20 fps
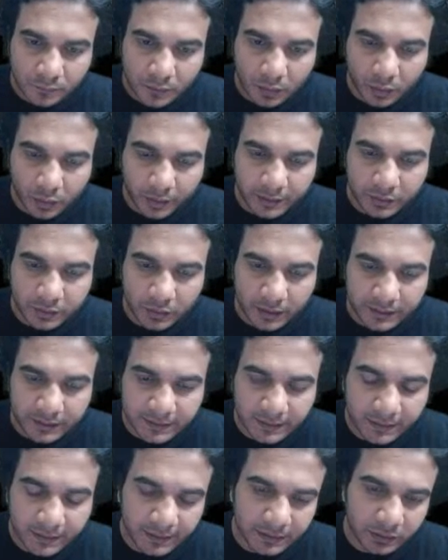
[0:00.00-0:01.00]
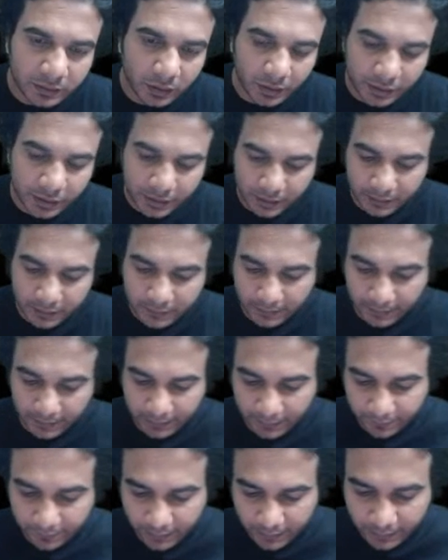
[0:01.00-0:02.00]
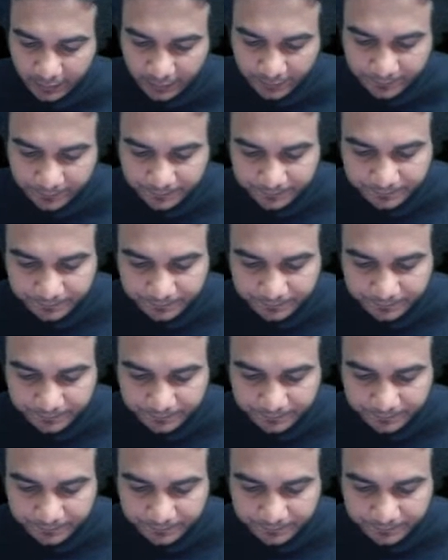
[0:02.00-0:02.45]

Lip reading: Okay, so answer these questions and then we are done.